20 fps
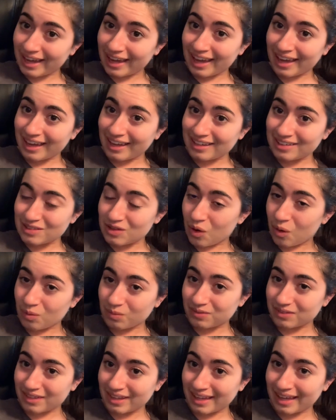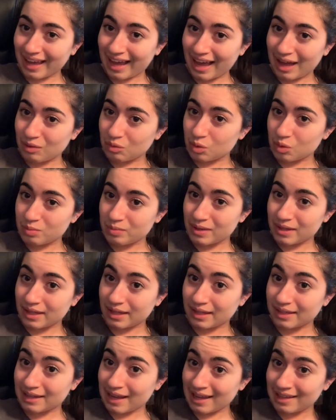and hopefully I will be
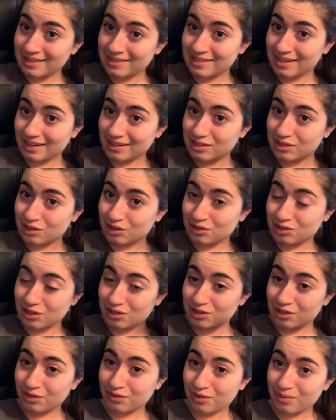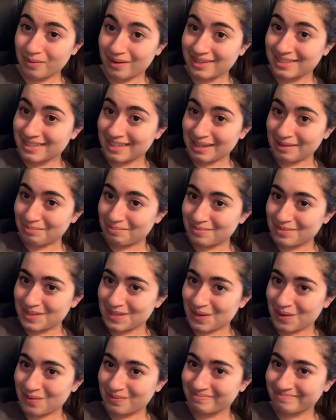in Nats next year judging for my team,
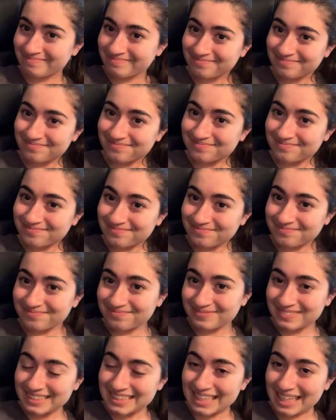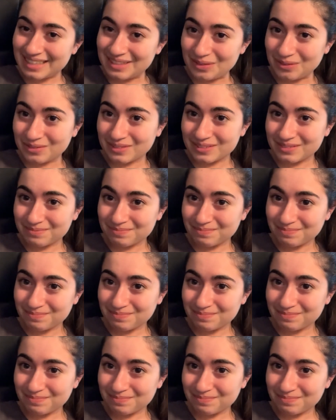so stay tuned.